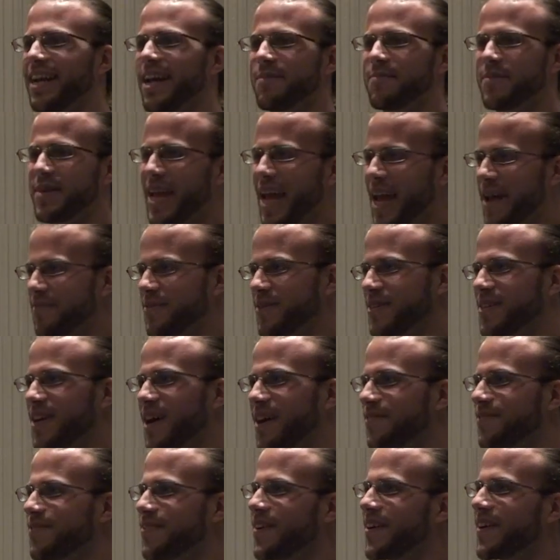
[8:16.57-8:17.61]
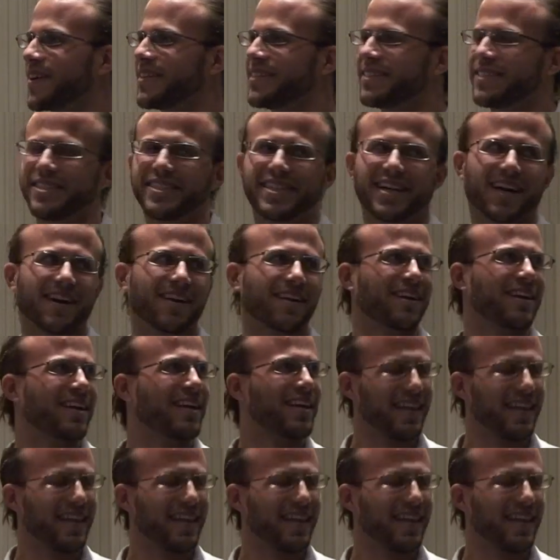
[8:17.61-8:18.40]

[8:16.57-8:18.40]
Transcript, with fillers: I became a software engineer.